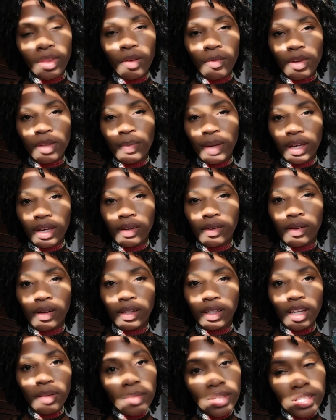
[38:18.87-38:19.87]
With my Kindle
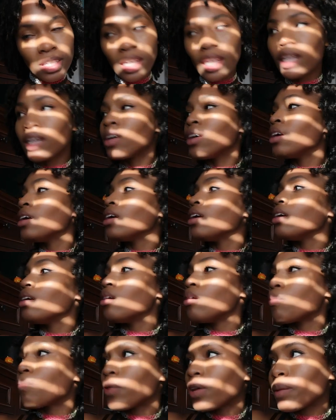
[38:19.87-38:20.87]
Unlimited,
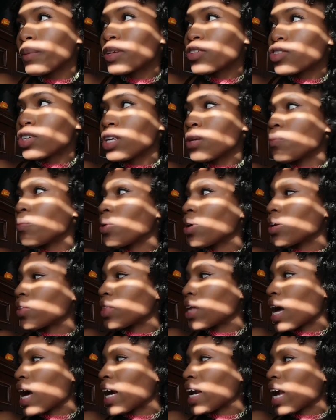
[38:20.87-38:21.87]
pretty much any book
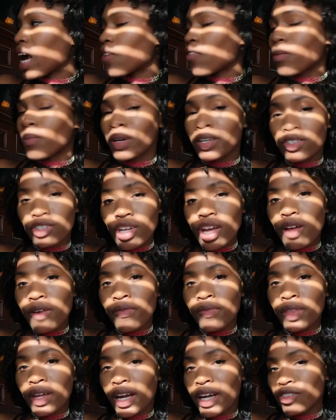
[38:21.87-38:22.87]
that I have on my
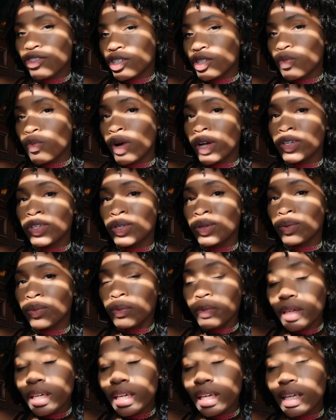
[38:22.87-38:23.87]
shelf that I just want to
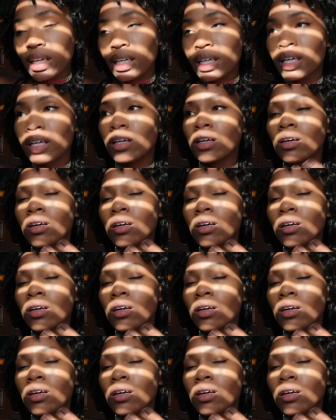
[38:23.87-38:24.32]
read,